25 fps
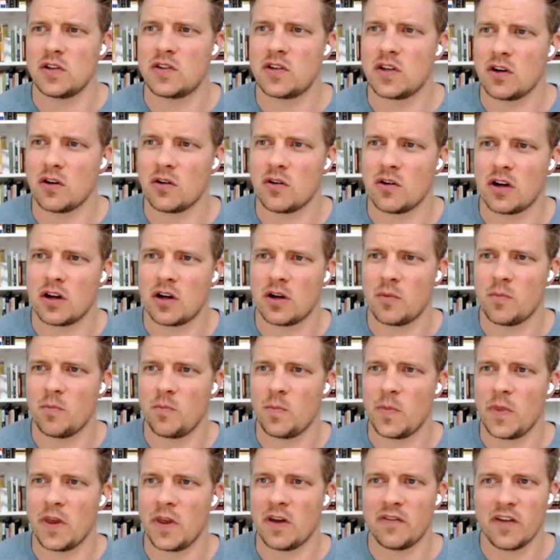So
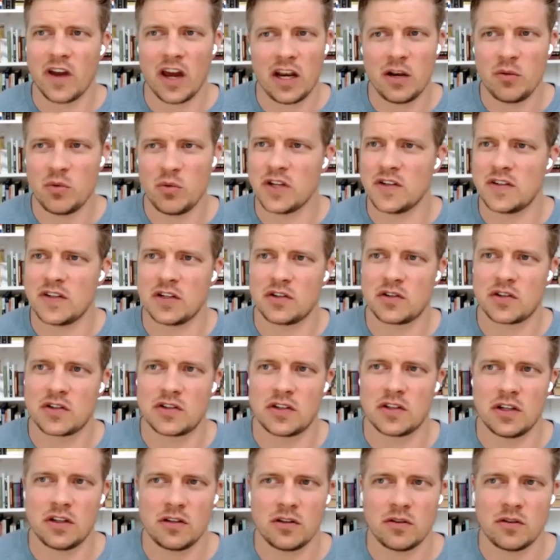if anybody's interested,